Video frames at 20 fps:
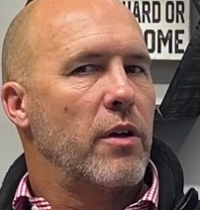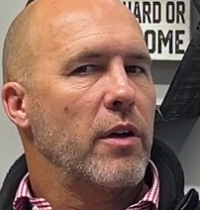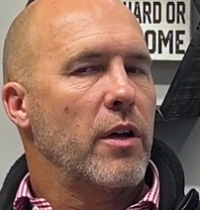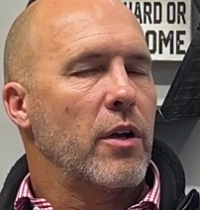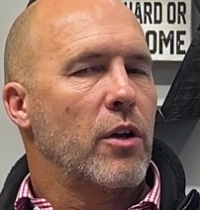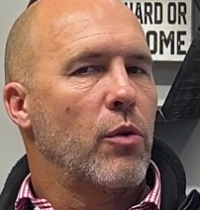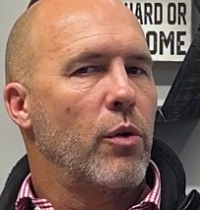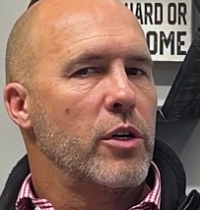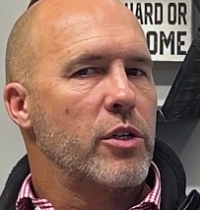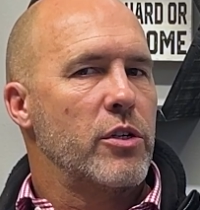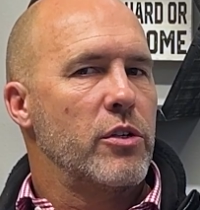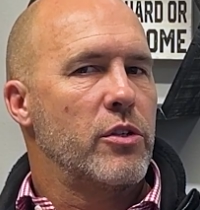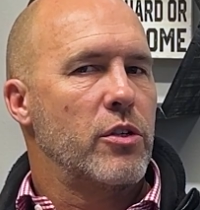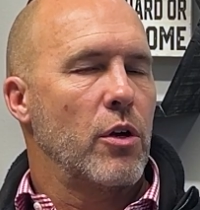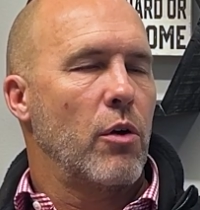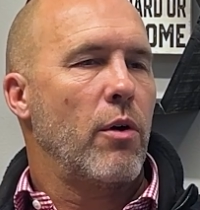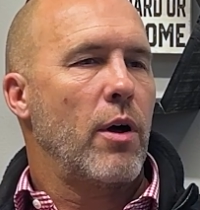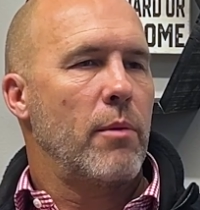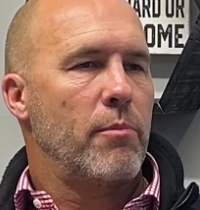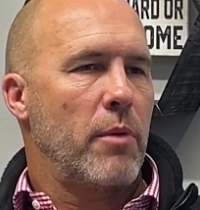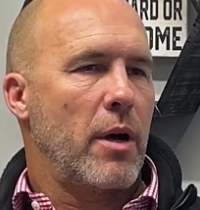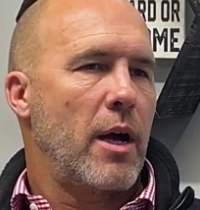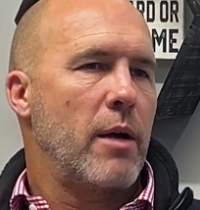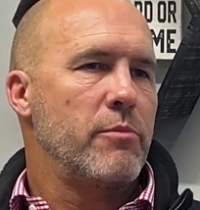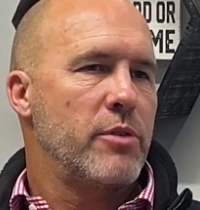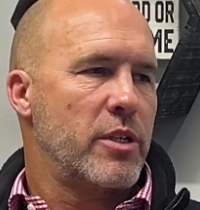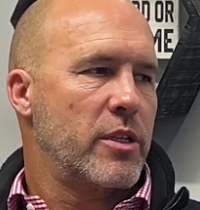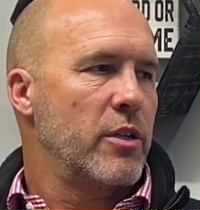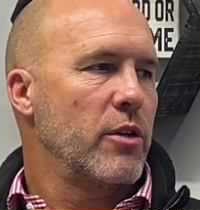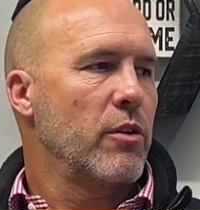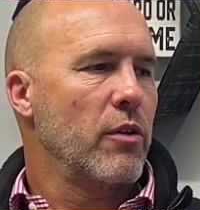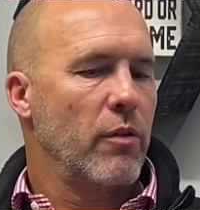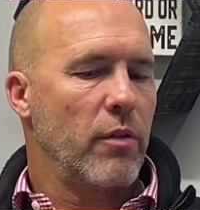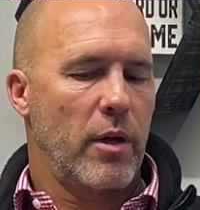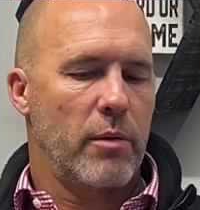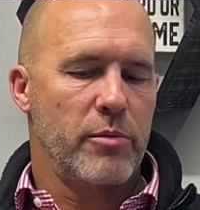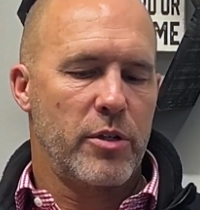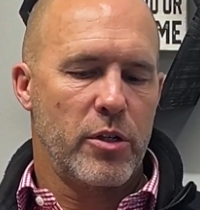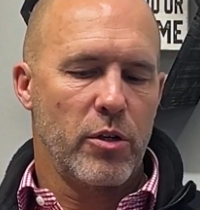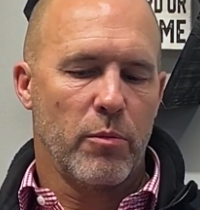I got a question. So I'm still
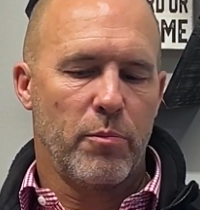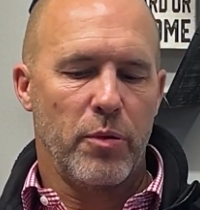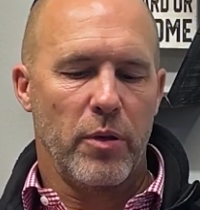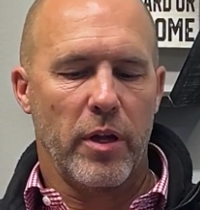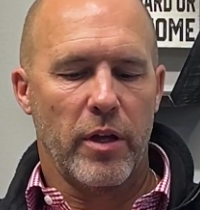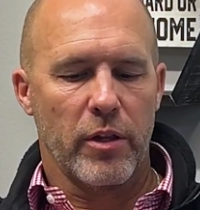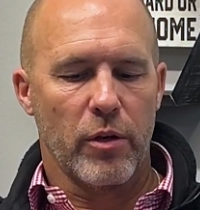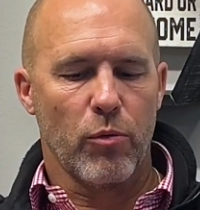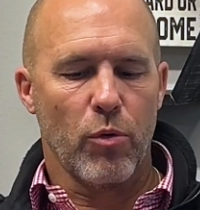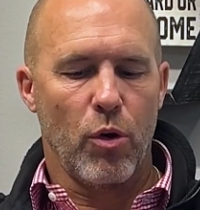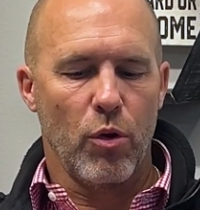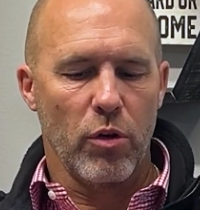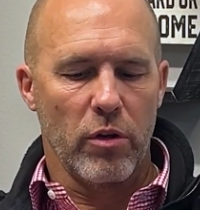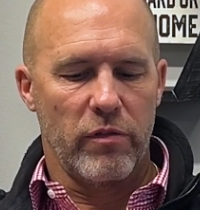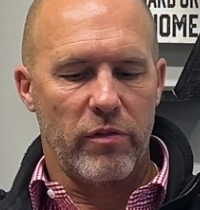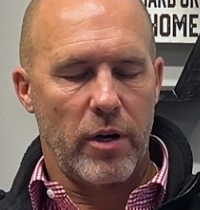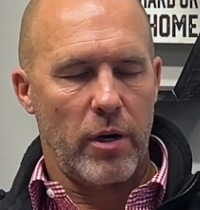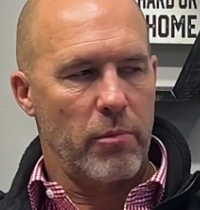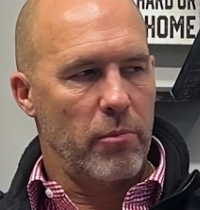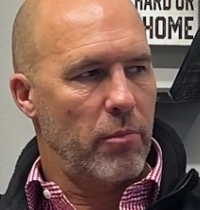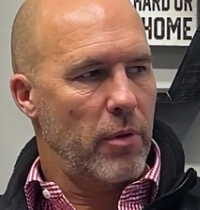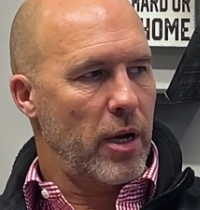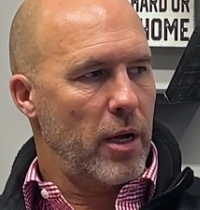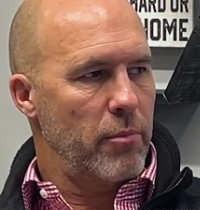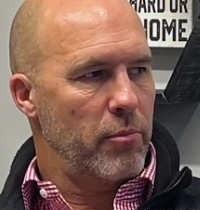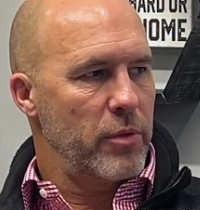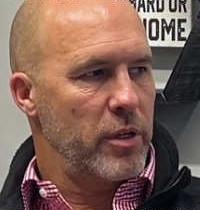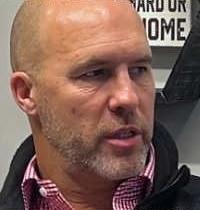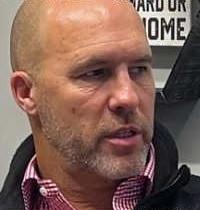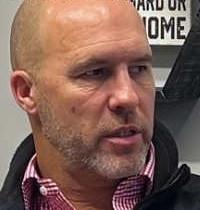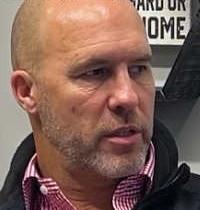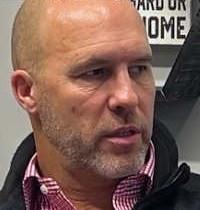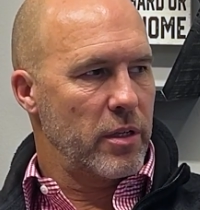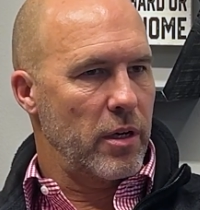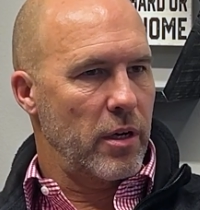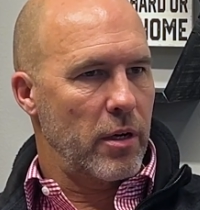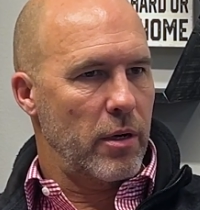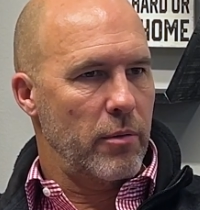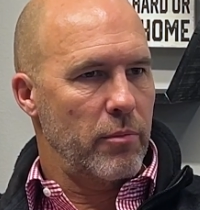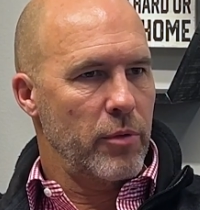playing the role of I'm this
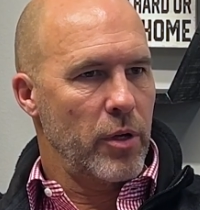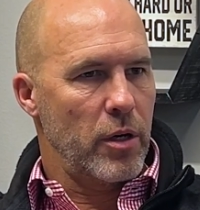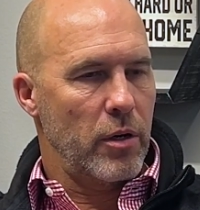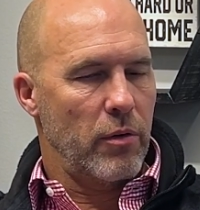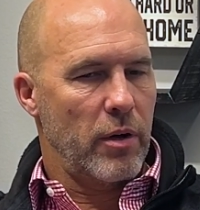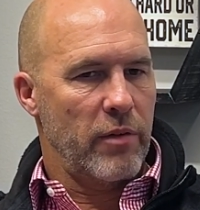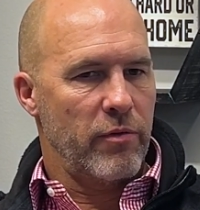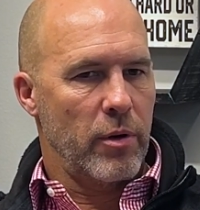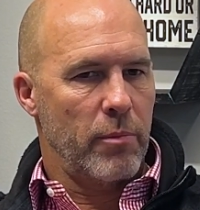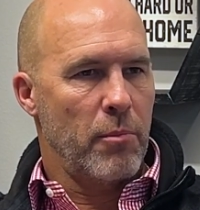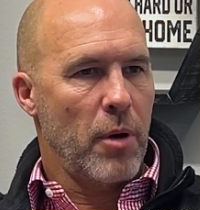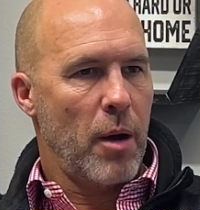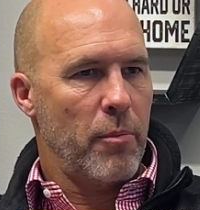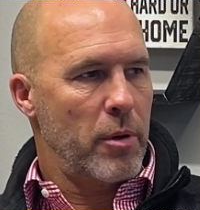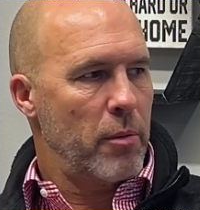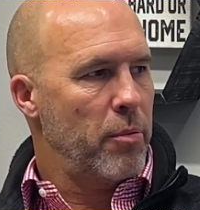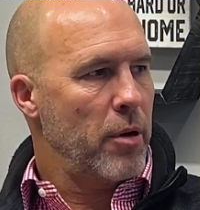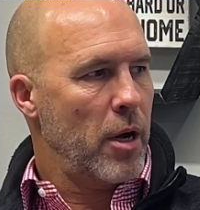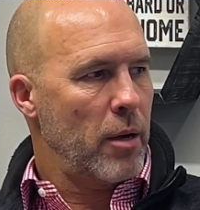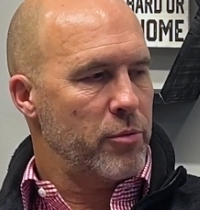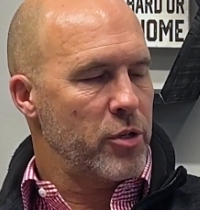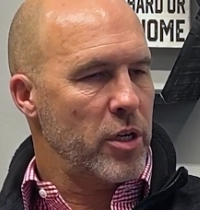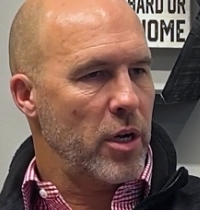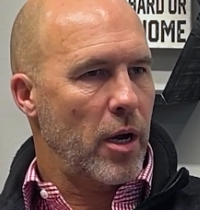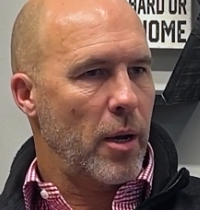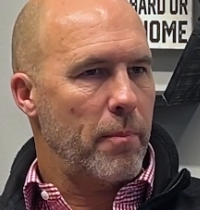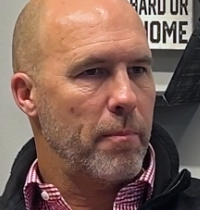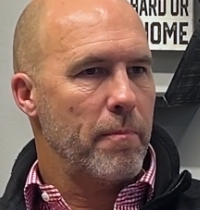I have a mom and pop shop.